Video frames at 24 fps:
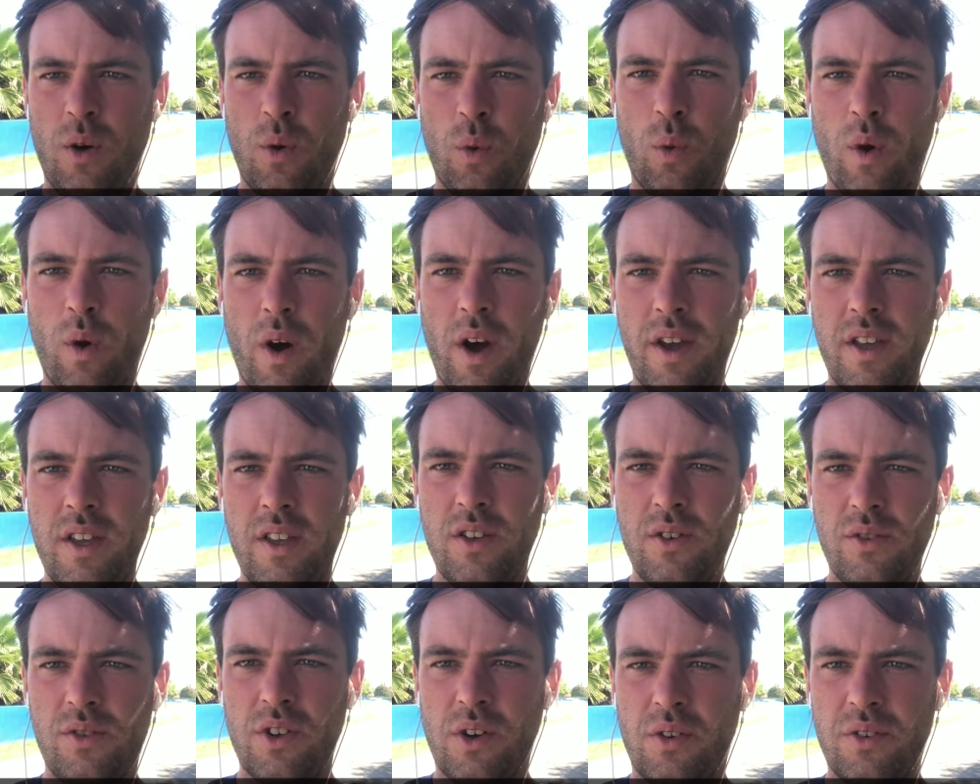why
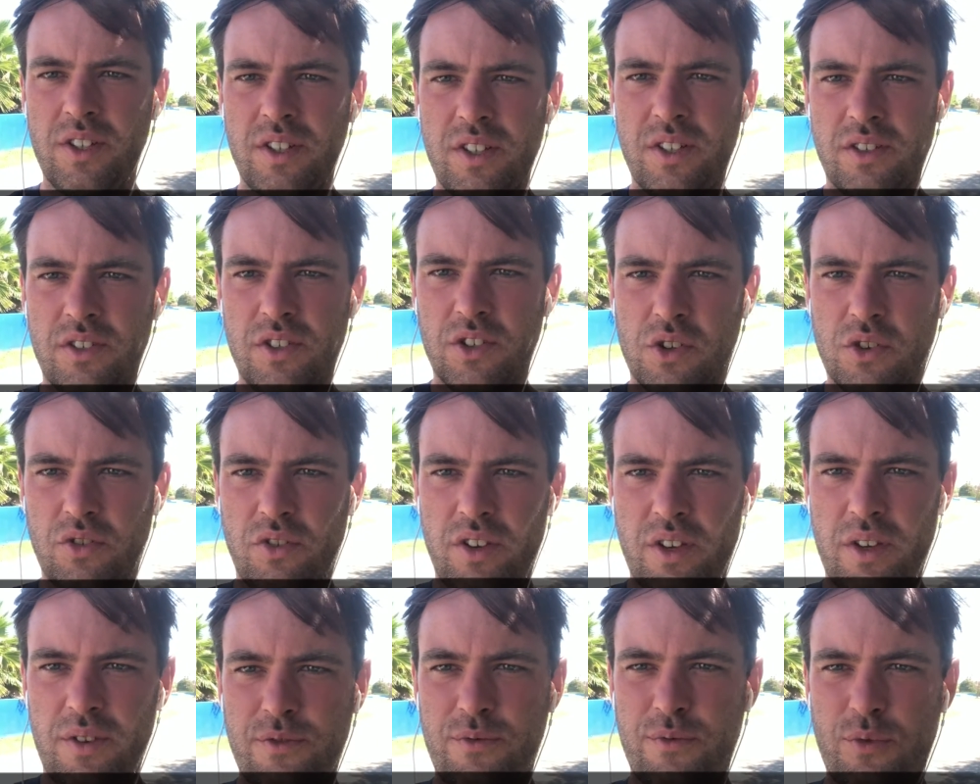you don't need a
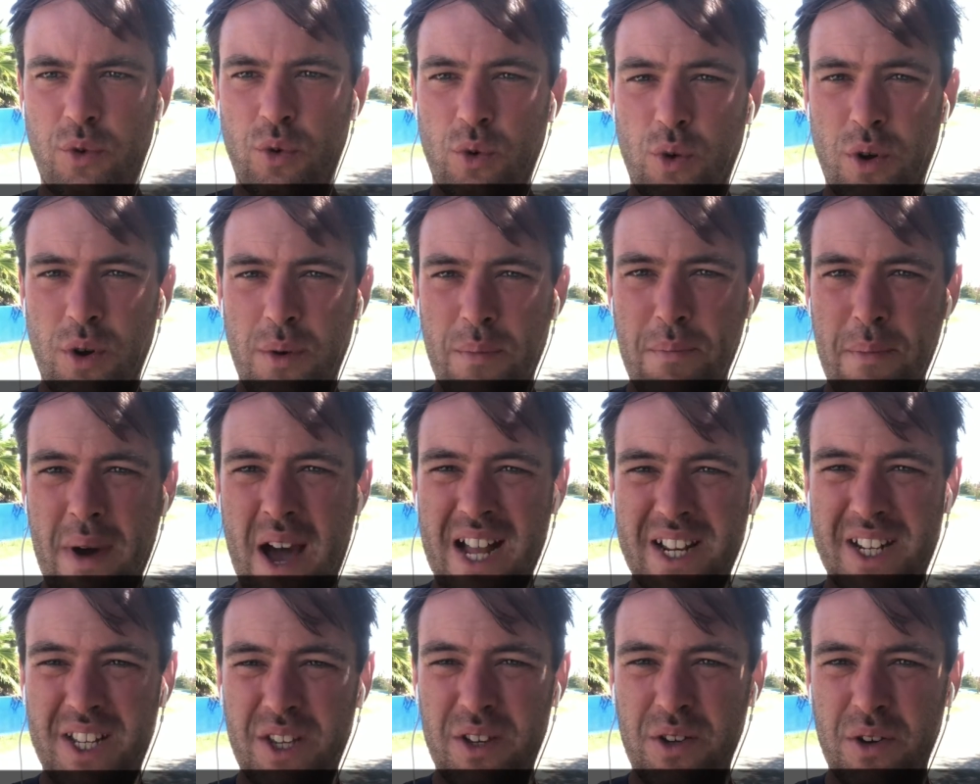degree for
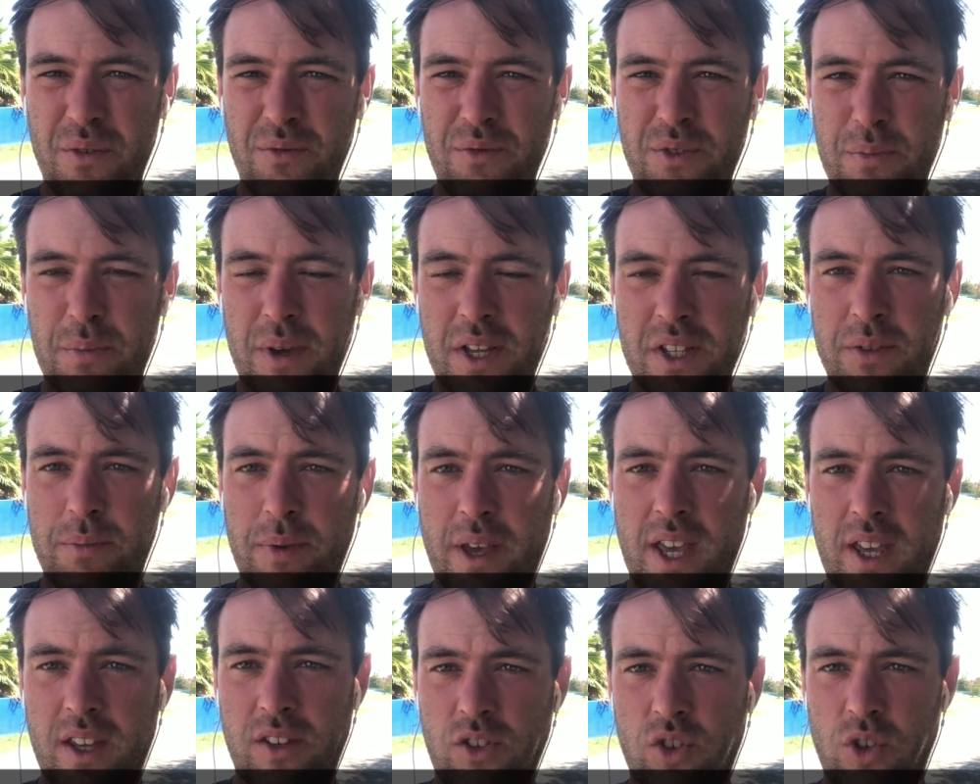many of the best
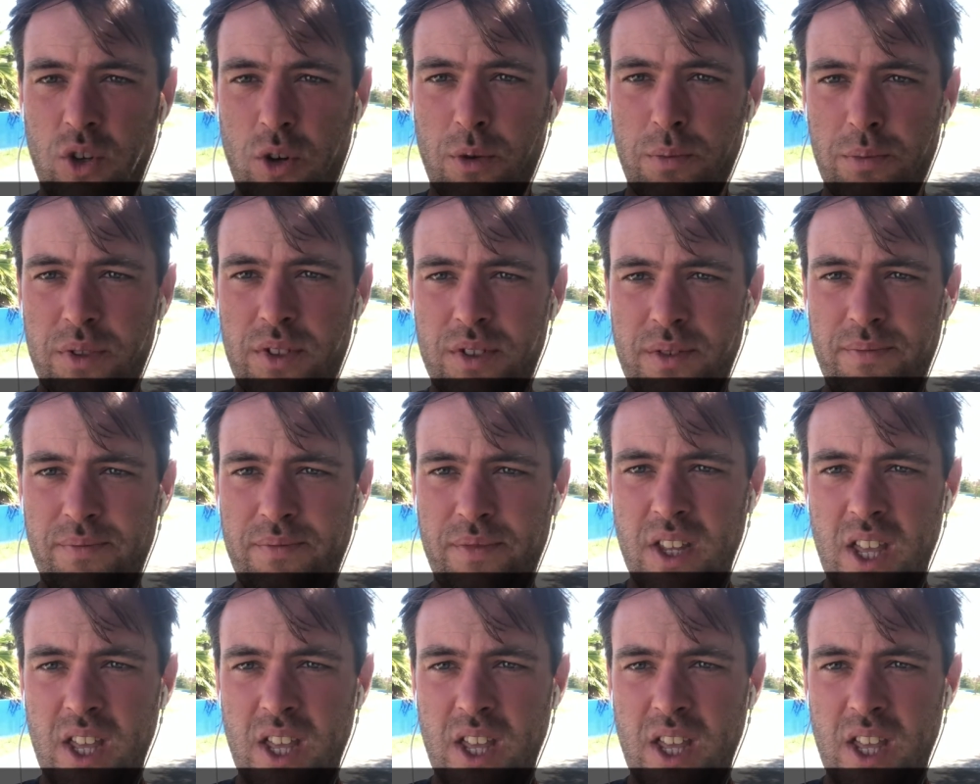paying jobs.